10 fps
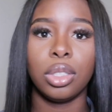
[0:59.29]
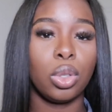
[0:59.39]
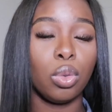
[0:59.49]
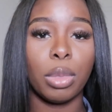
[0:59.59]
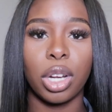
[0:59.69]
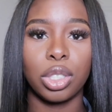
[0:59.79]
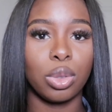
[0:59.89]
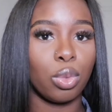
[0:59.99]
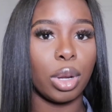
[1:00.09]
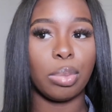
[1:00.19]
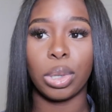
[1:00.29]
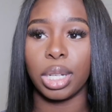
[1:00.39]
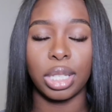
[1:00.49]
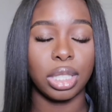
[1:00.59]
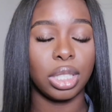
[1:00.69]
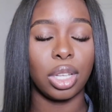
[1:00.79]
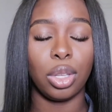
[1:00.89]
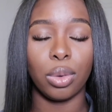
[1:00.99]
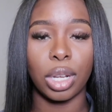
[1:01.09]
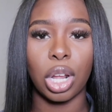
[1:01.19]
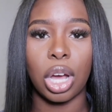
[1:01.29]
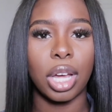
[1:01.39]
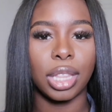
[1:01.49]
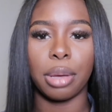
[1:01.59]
too much when putting this unit on.